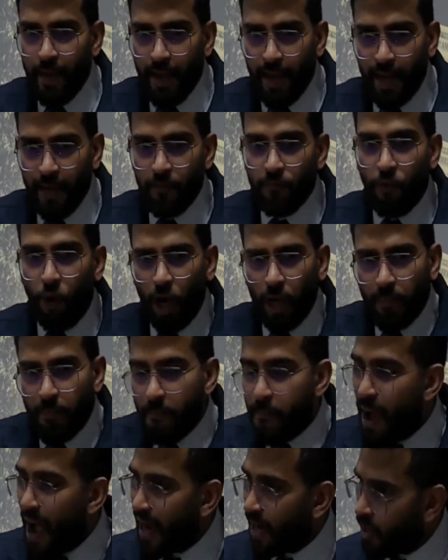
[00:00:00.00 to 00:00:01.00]
in what
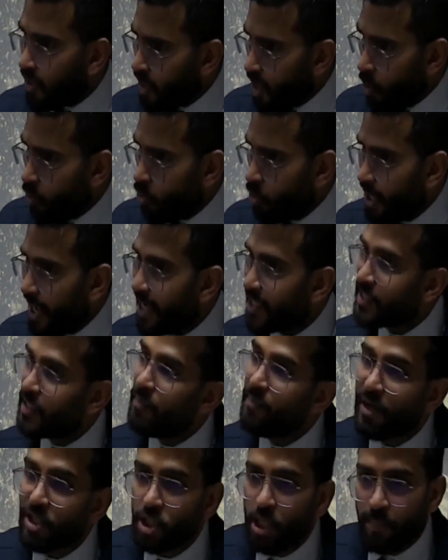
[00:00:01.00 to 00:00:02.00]
background has the
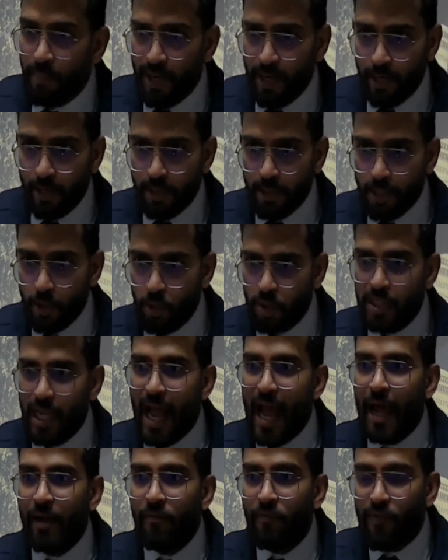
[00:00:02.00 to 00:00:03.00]
budget been introduced
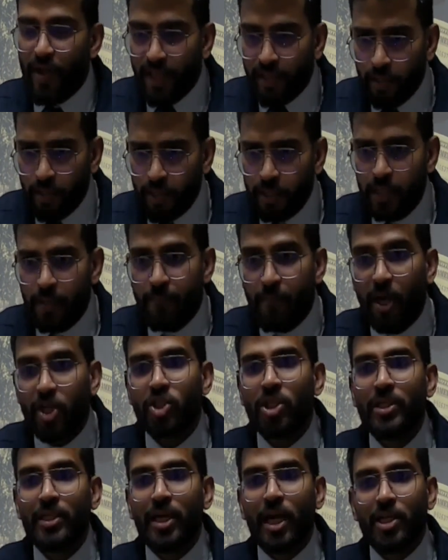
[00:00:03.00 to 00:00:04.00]
and whether the
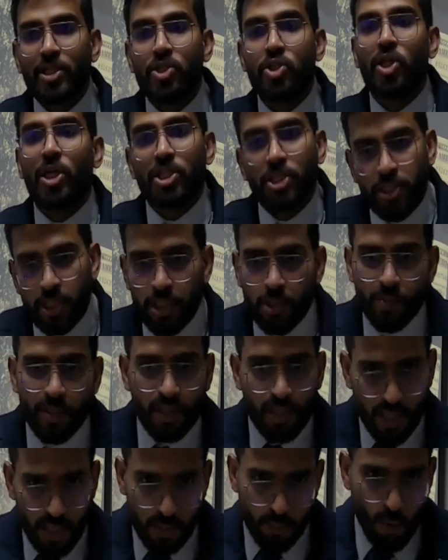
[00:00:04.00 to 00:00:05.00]
budget does justice with
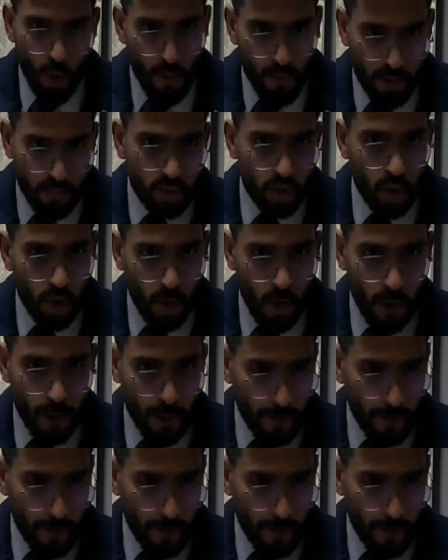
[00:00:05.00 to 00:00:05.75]
these problems or not.